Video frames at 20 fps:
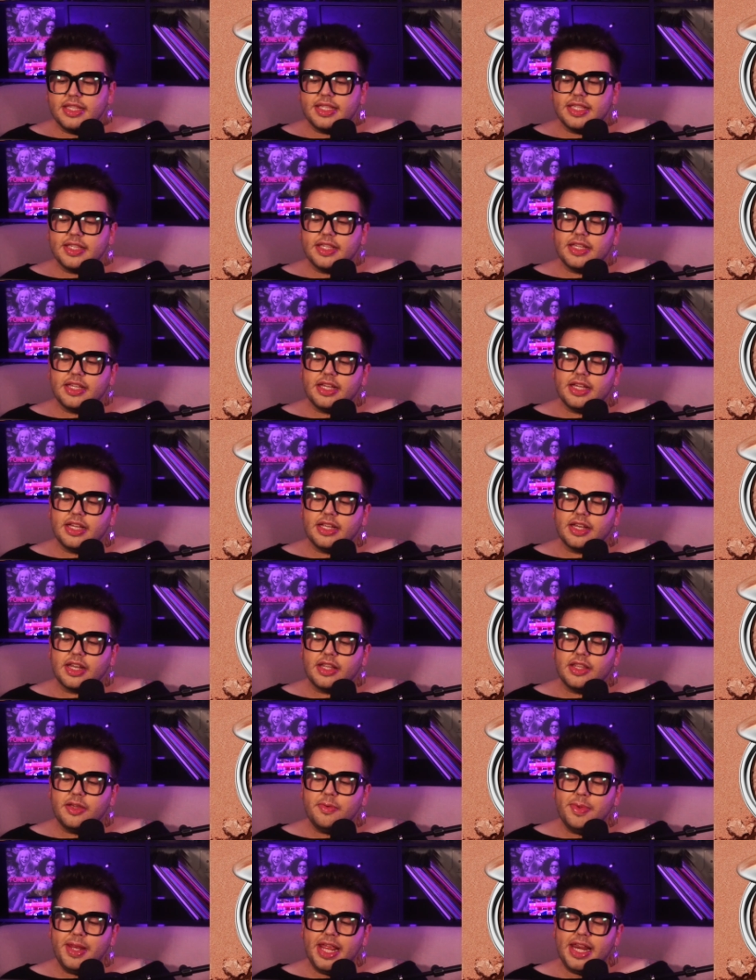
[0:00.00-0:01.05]
is a, an
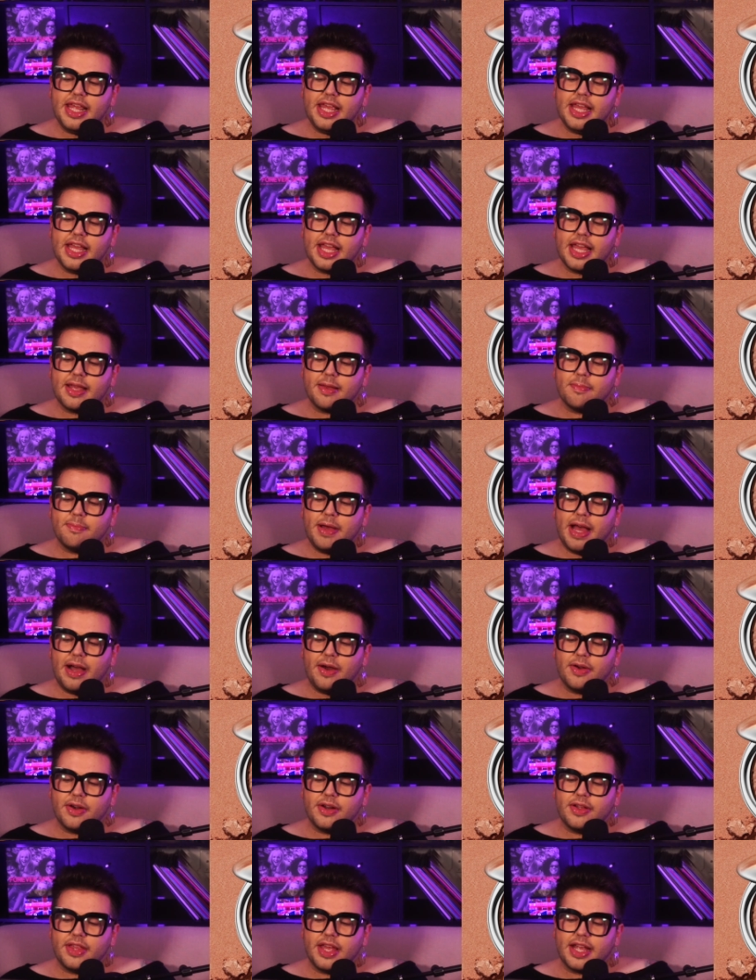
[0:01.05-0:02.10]
illuminating
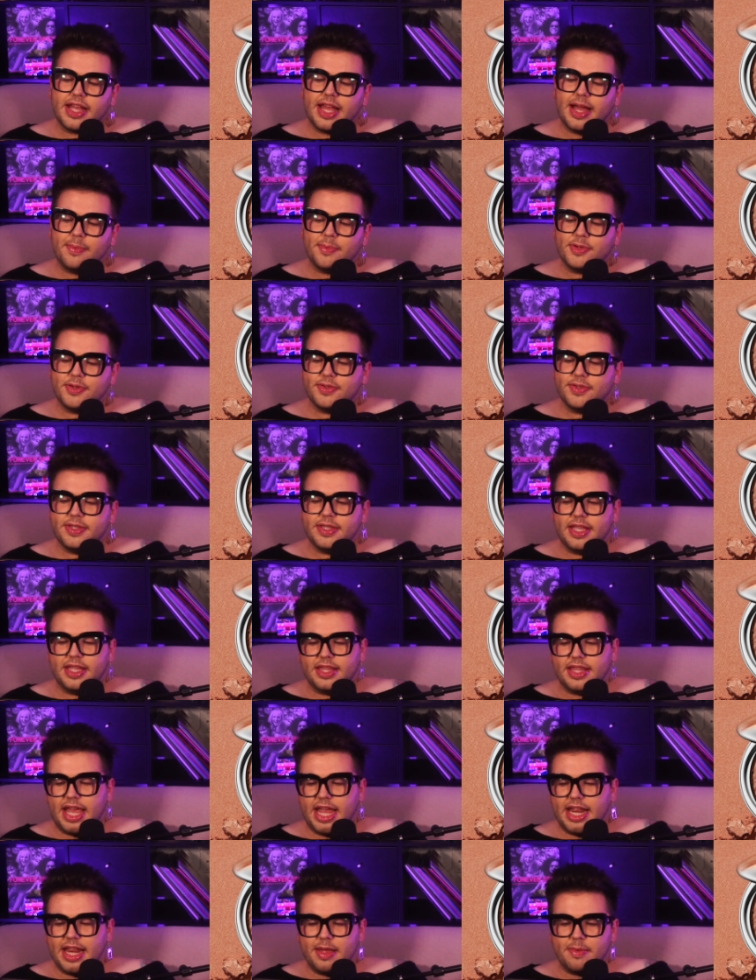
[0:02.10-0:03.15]
powder that captures the
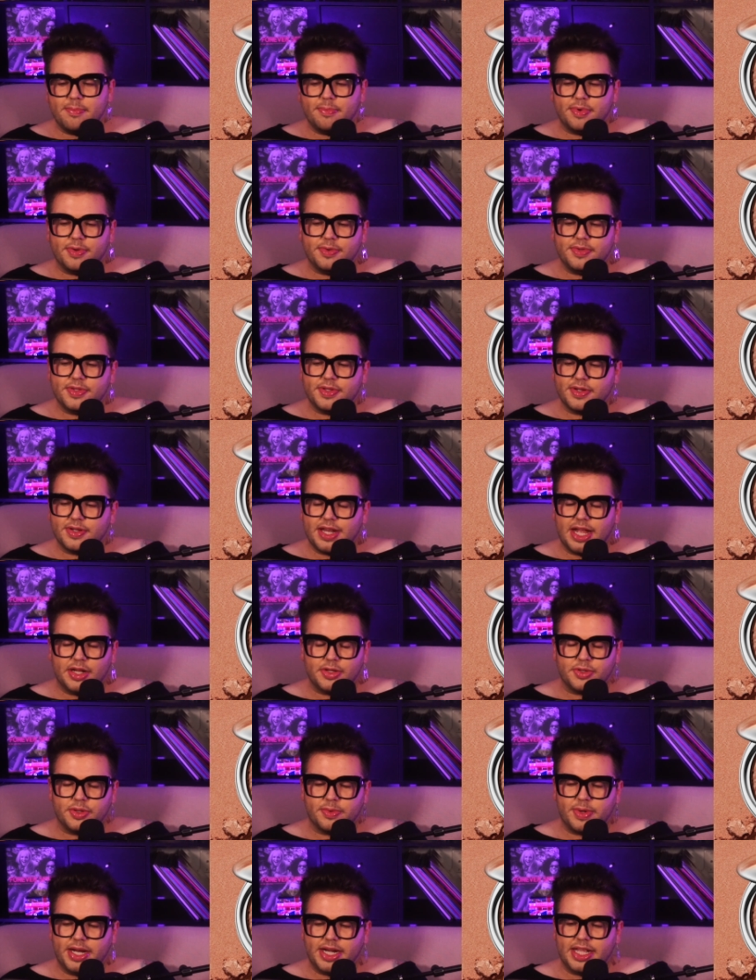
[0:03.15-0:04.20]
light and boosts your
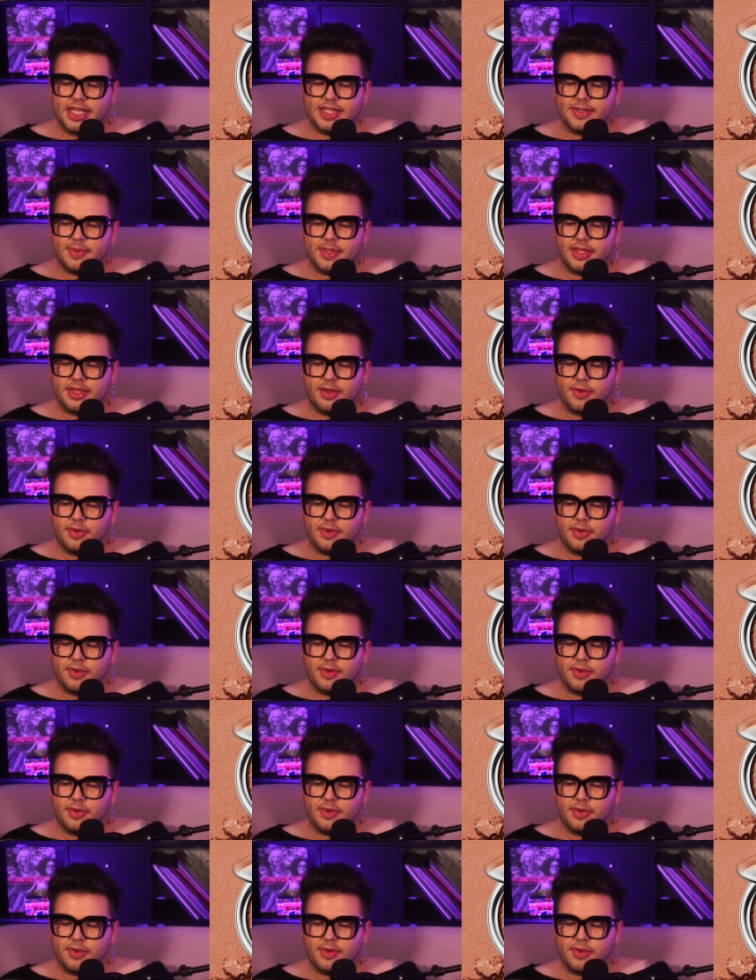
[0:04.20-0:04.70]
natural radiance with no